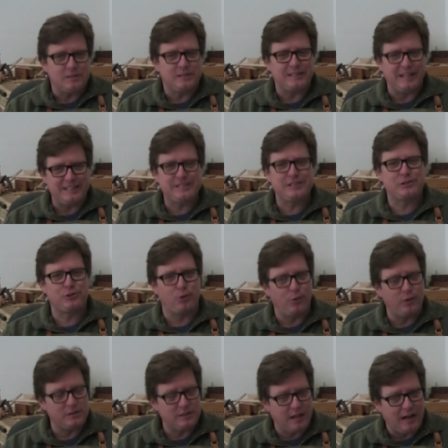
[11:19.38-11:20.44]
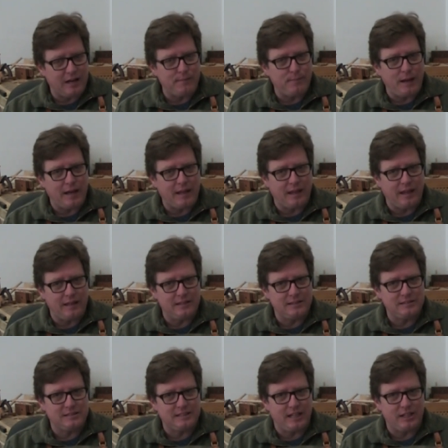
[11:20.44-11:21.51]
since school has gotten back
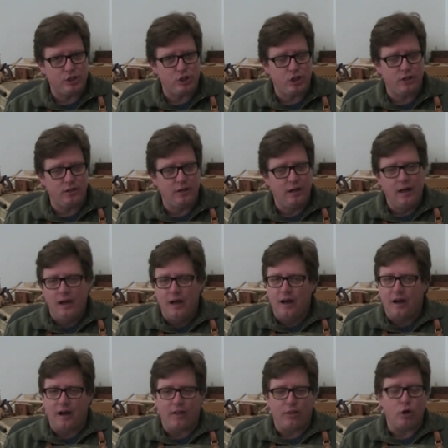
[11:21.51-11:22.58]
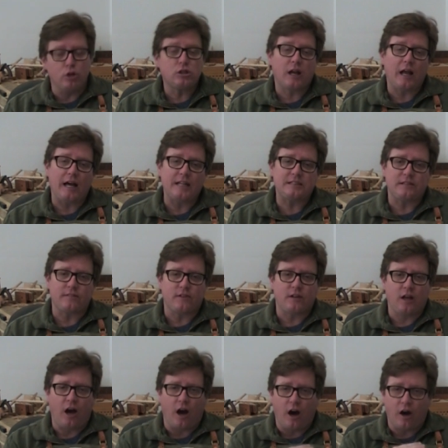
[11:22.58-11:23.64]
in session, uh, those classes have
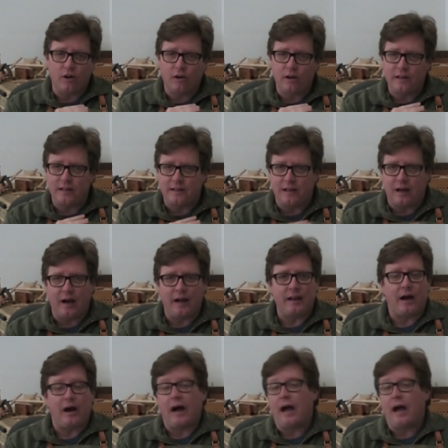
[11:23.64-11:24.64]
utterly died out.